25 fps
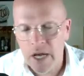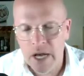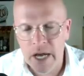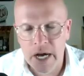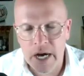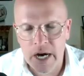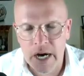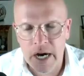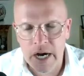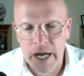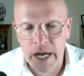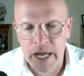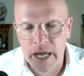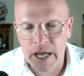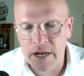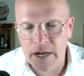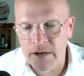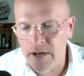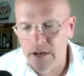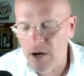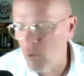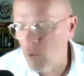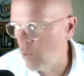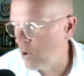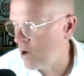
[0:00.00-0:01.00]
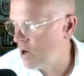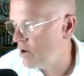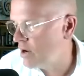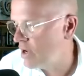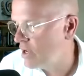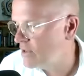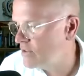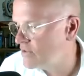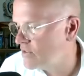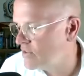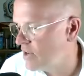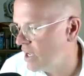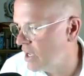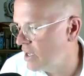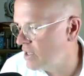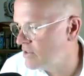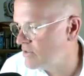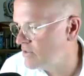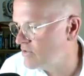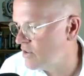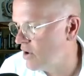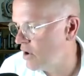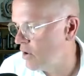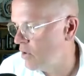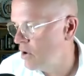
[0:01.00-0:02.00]
uh, and uh, where he
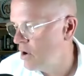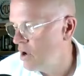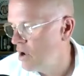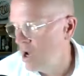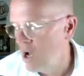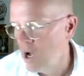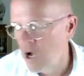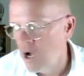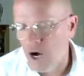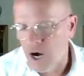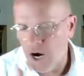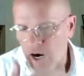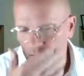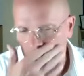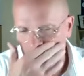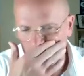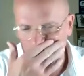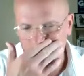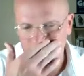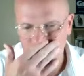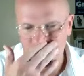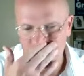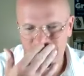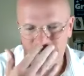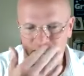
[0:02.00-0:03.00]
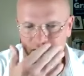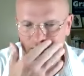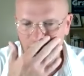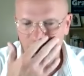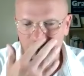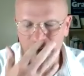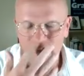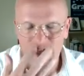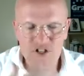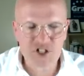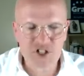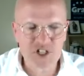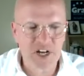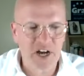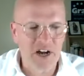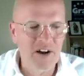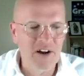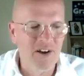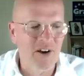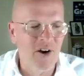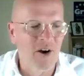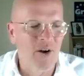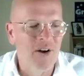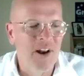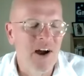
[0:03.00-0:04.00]
stands. So, all right, let's get ready for
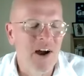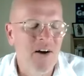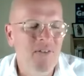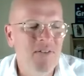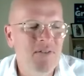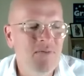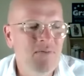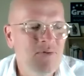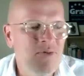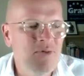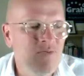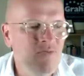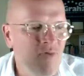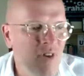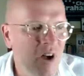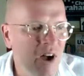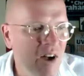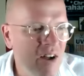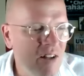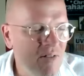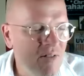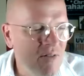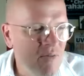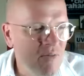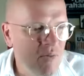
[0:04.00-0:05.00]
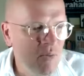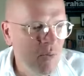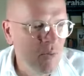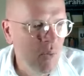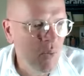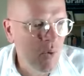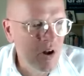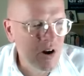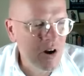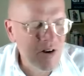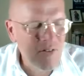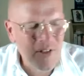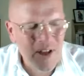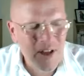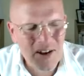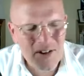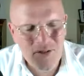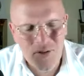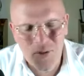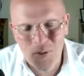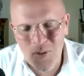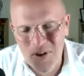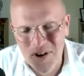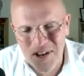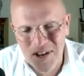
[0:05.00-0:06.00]
Chicago now. Rod, what are they
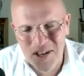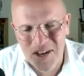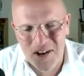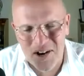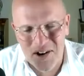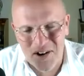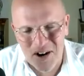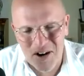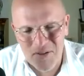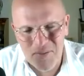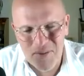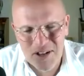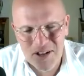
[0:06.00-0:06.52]
doing here? I